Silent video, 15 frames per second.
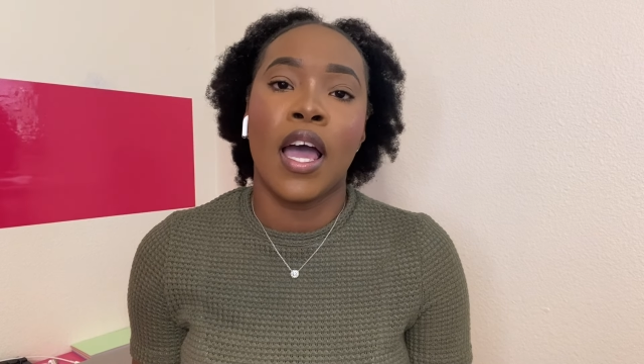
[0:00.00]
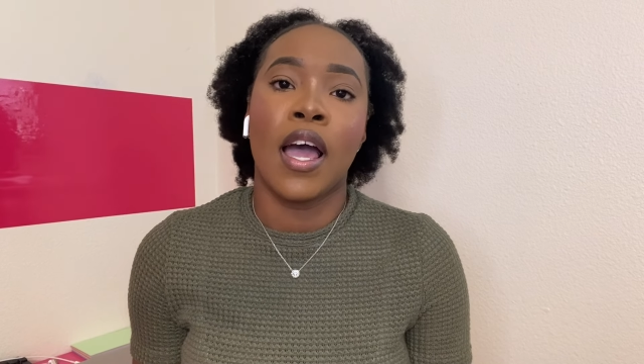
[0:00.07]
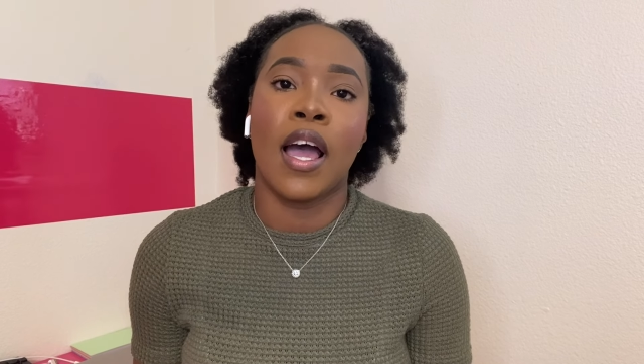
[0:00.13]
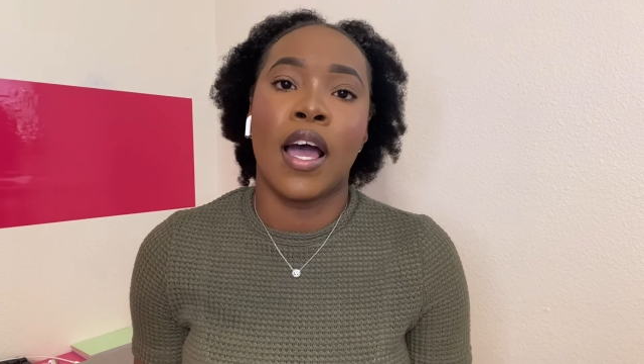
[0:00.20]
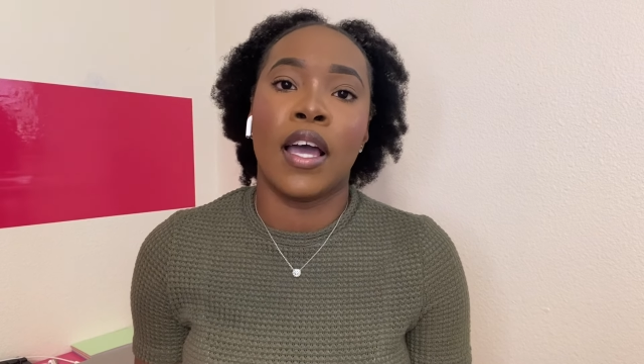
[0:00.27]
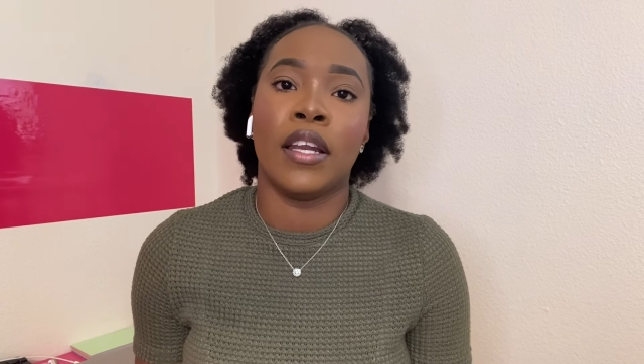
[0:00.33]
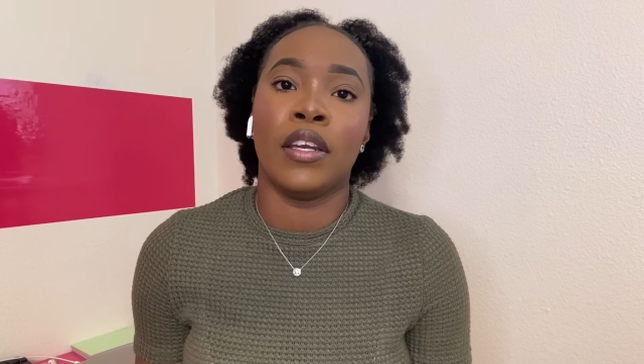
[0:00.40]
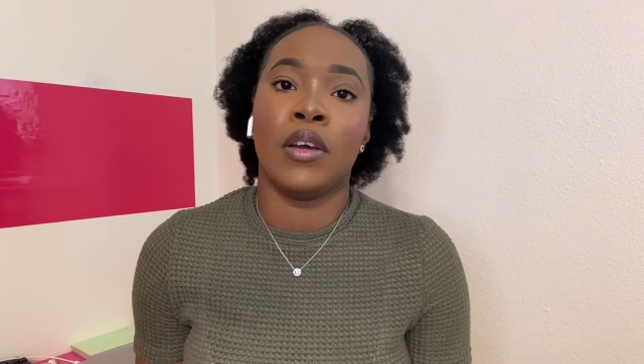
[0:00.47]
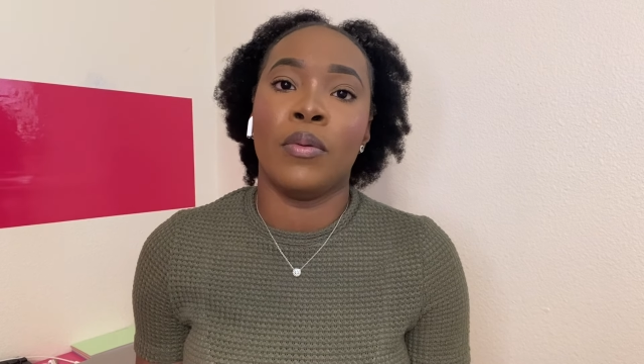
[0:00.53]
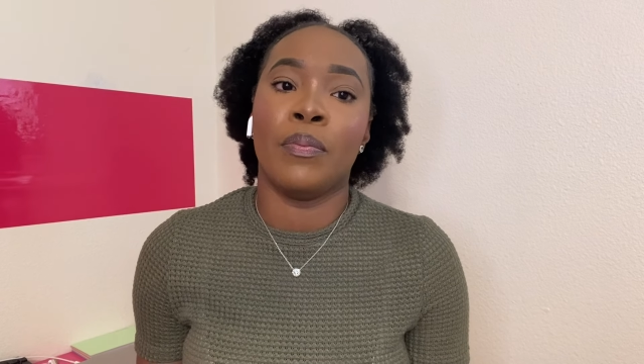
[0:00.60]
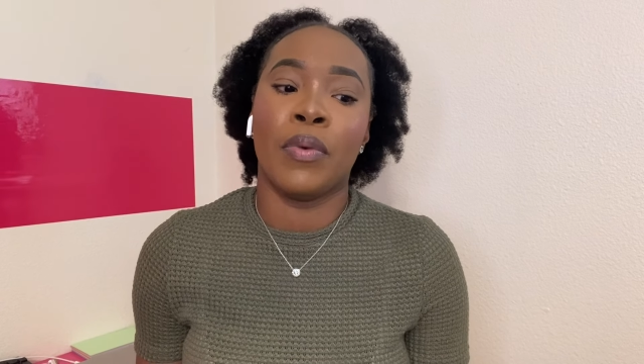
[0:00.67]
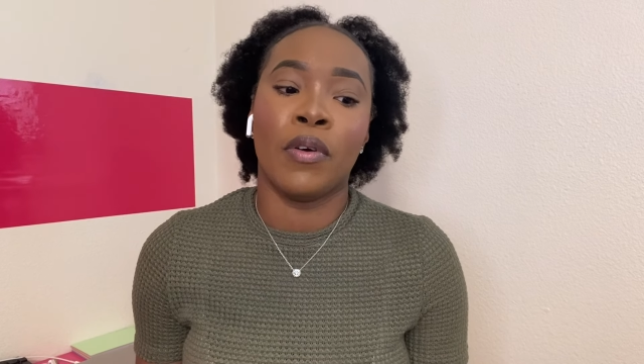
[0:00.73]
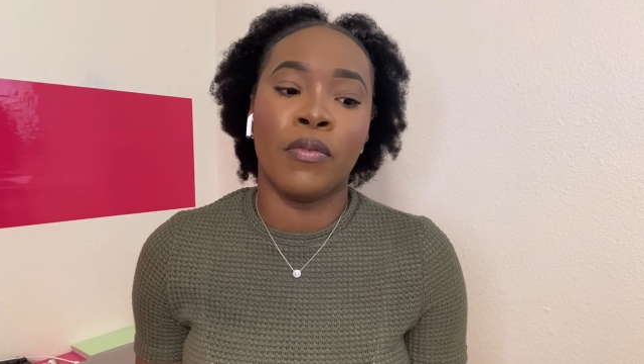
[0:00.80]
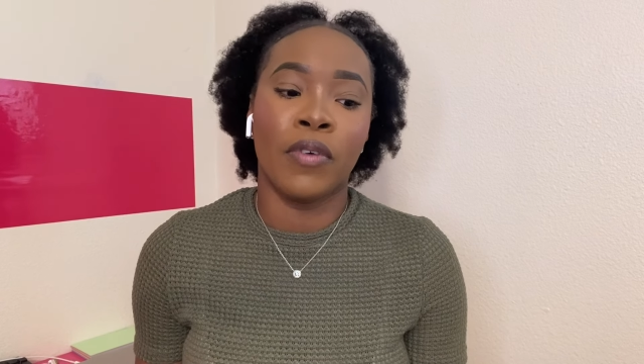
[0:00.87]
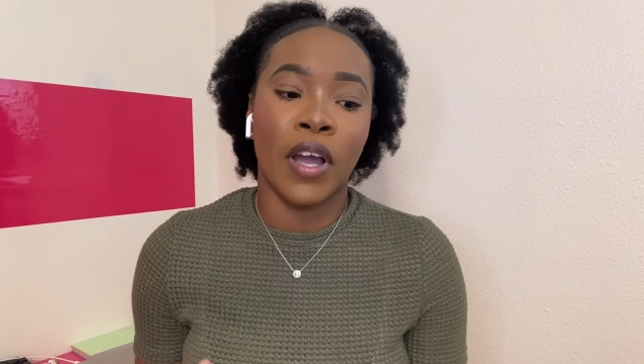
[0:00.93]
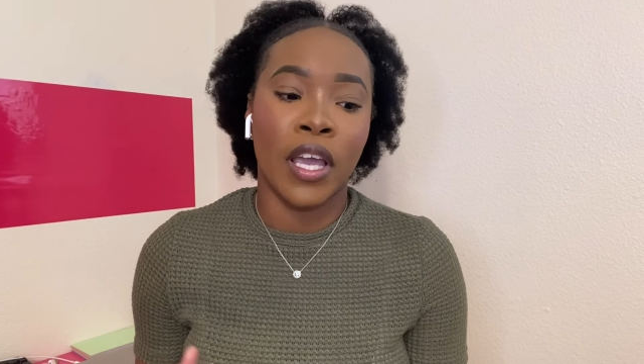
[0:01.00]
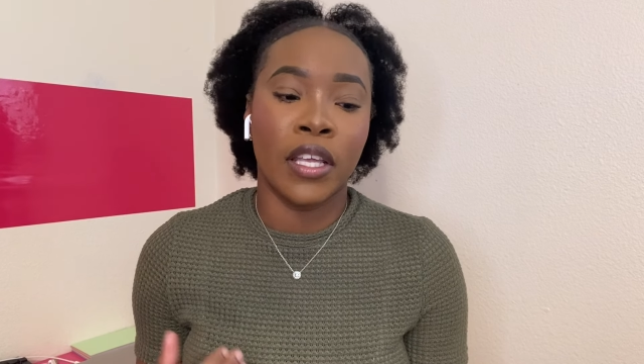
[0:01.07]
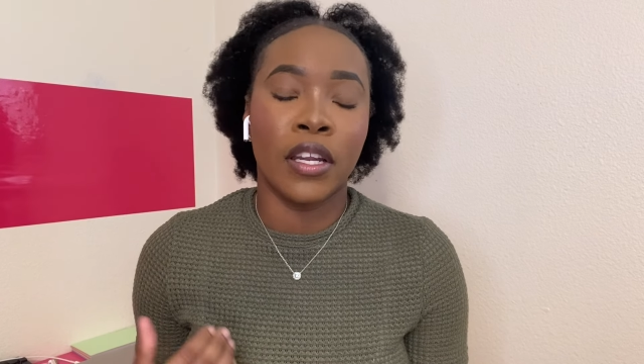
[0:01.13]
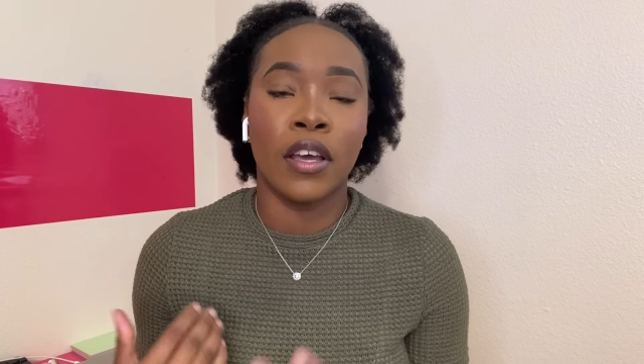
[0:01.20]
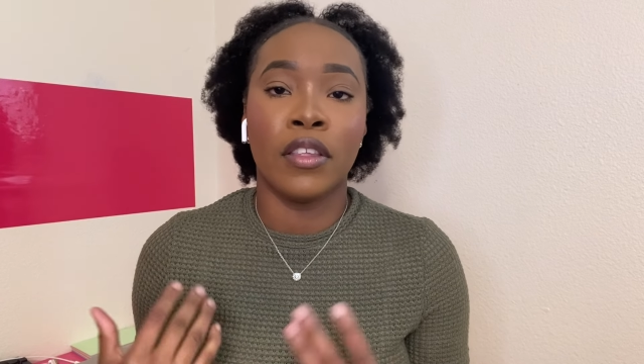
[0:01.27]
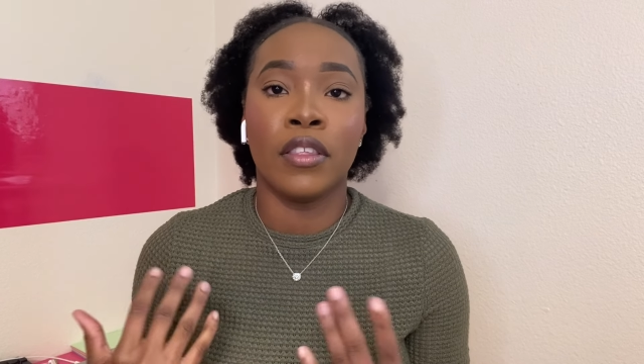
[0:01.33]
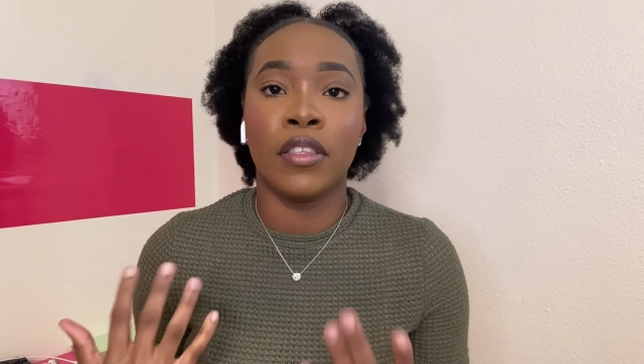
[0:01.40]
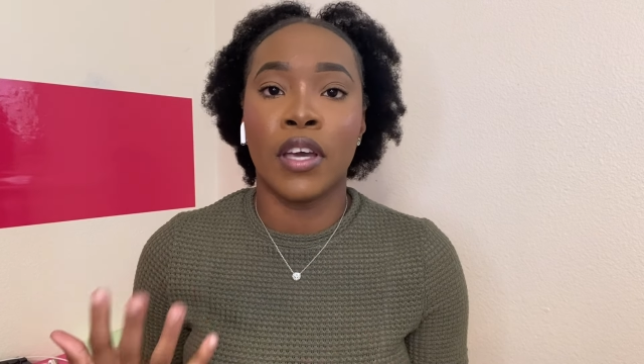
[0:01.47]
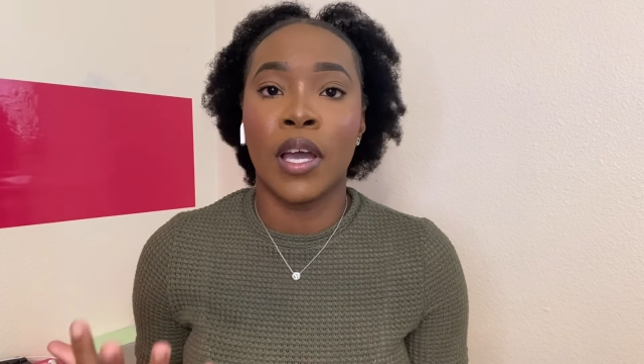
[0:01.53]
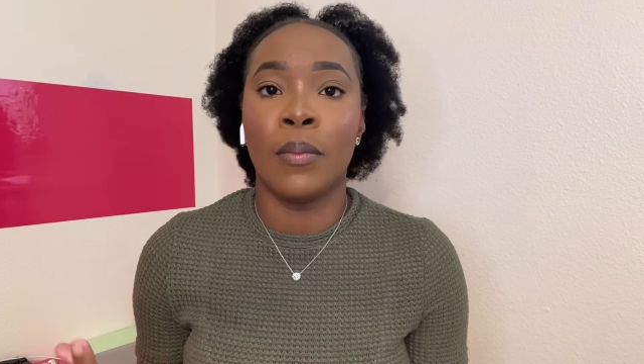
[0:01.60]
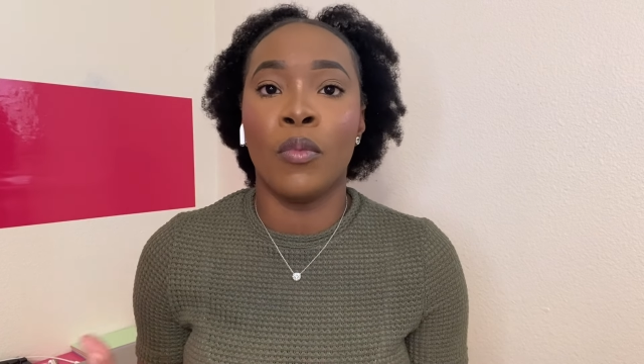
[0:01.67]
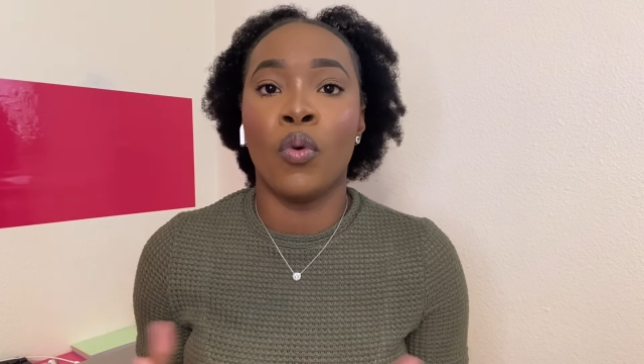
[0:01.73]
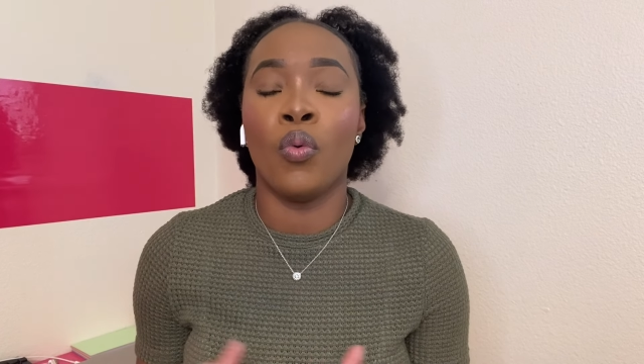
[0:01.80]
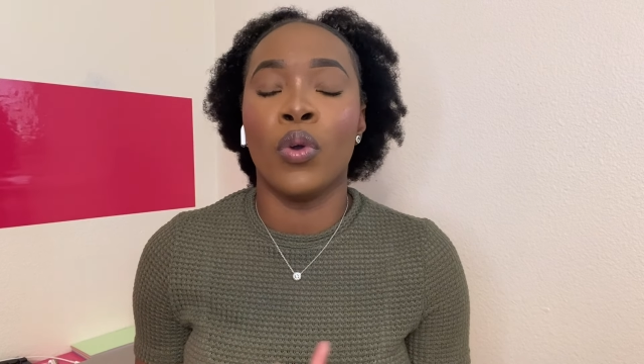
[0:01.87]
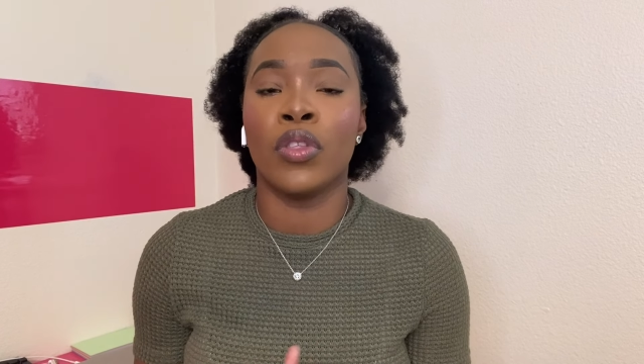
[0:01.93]
and provide
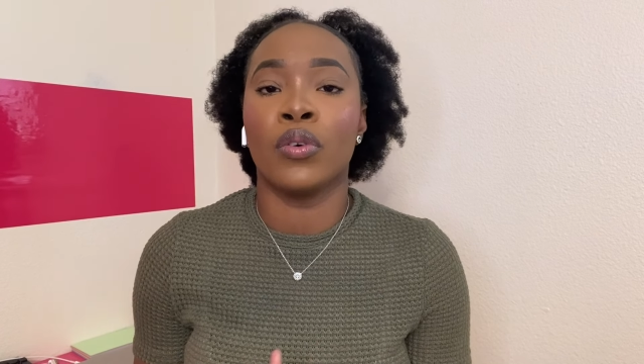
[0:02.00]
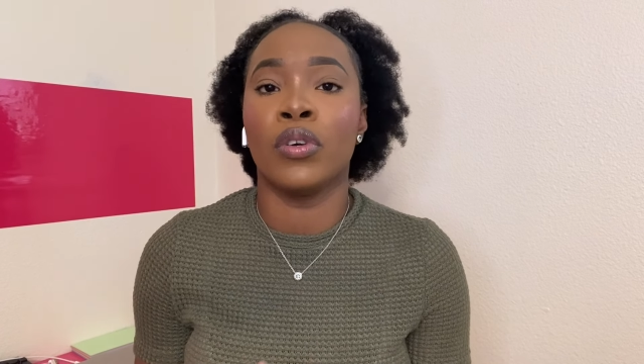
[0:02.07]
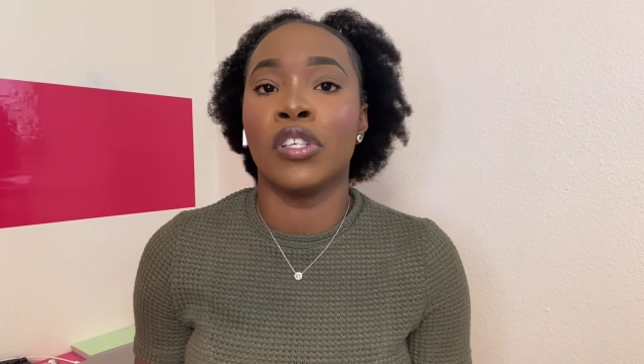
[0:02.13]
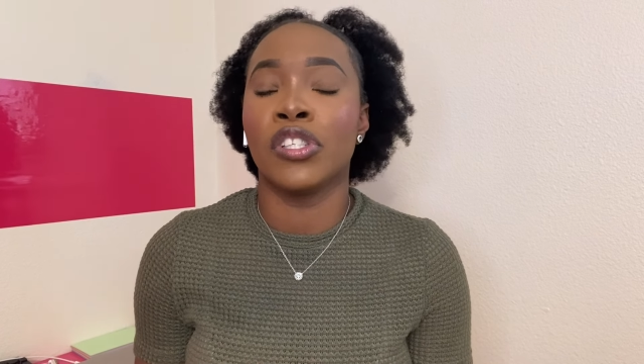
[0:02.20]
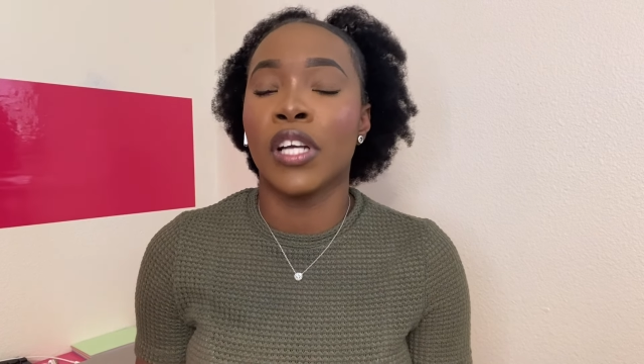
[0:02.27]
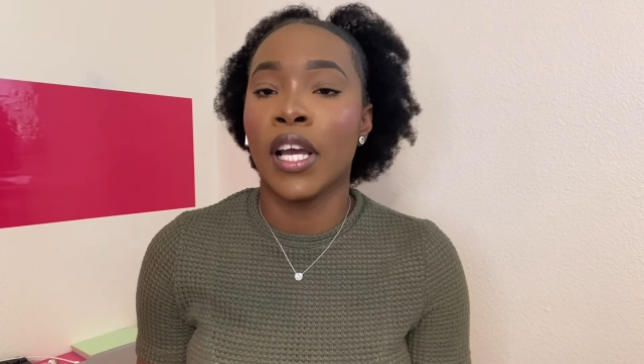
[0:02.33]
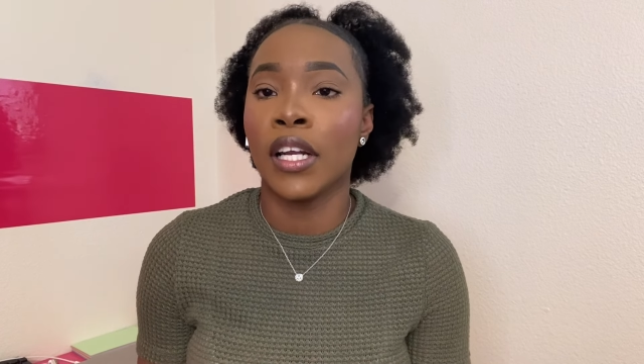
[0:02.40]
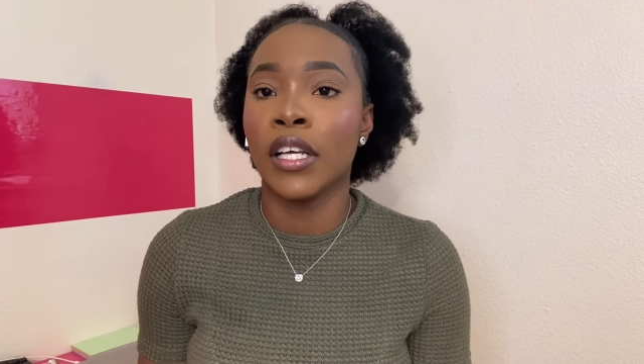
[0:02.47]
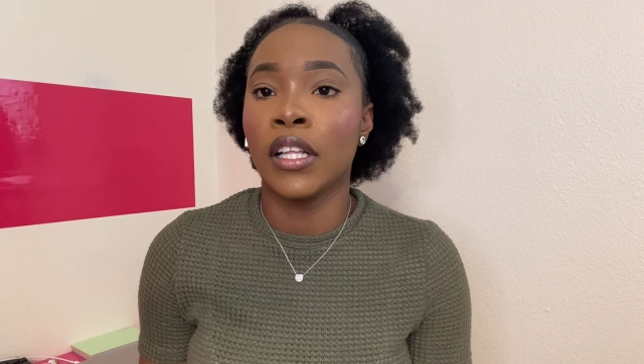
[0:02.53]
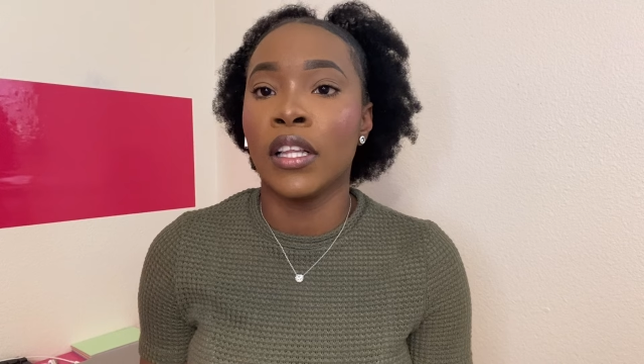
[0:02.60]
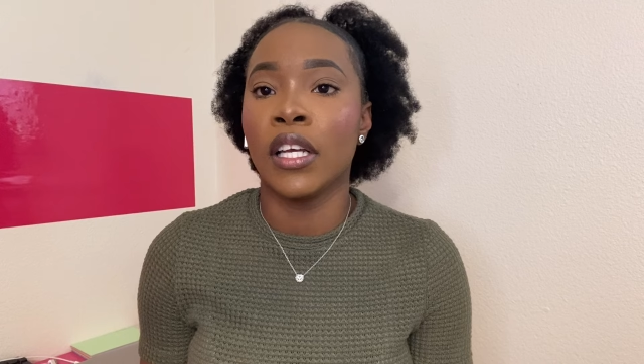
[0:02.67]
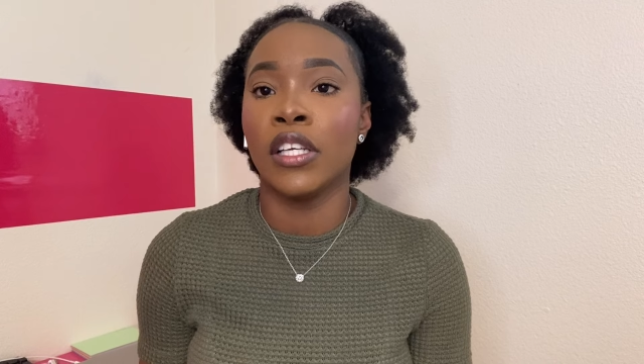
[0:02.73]
them with our channel.